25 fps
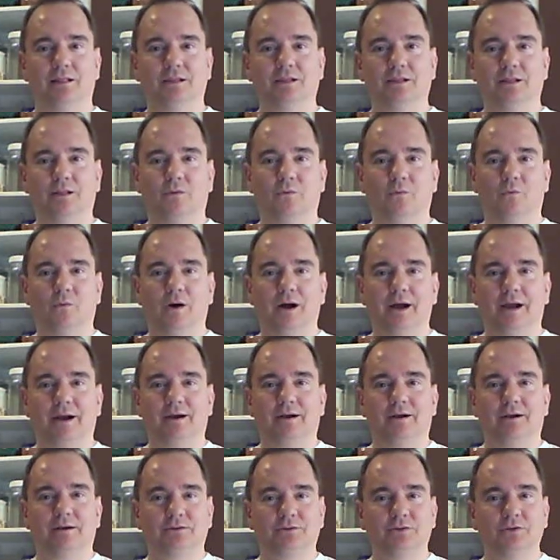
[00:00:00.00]
little
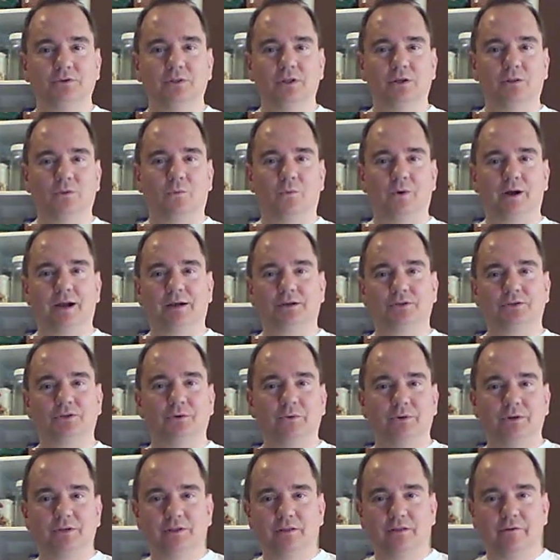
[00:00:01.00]
wire, two little wires
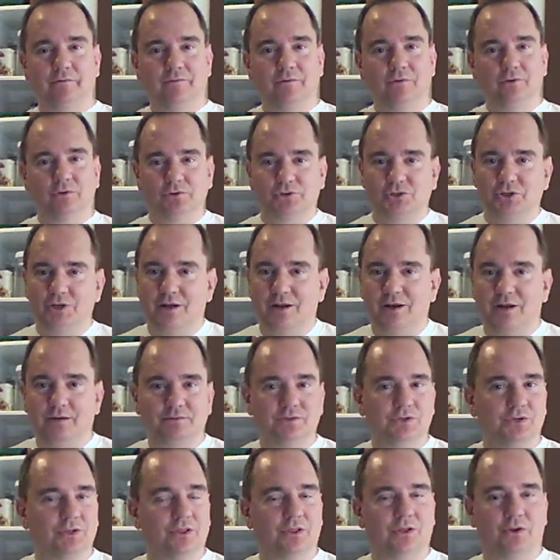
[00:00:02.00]
going to the fuel
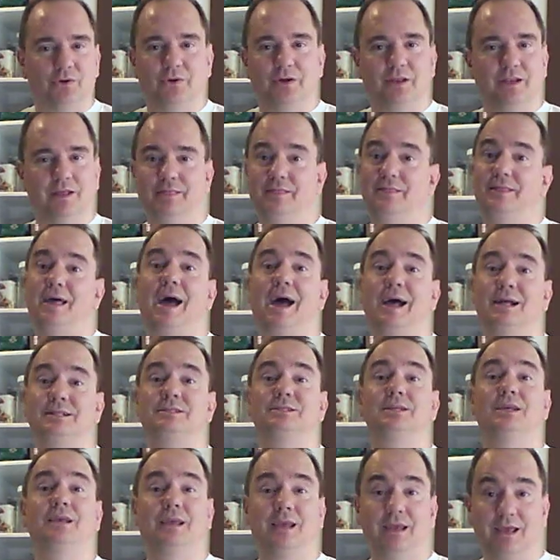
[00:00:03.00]
shutoff solenoid, and
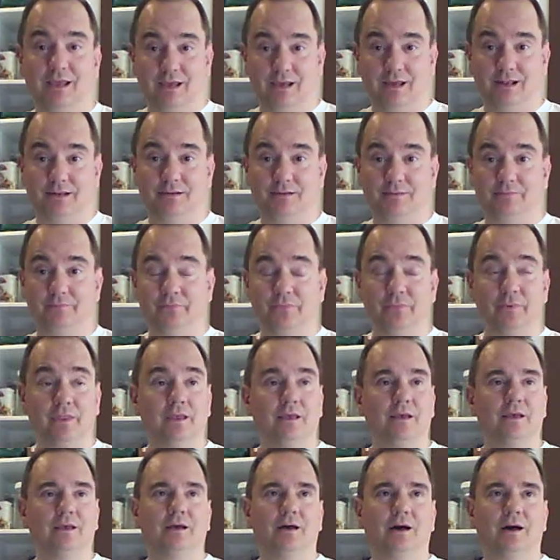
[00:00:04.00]
that's it.
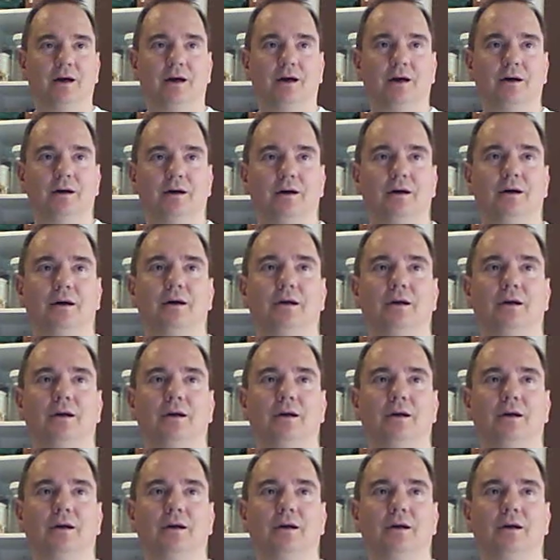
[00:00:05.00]
Uh,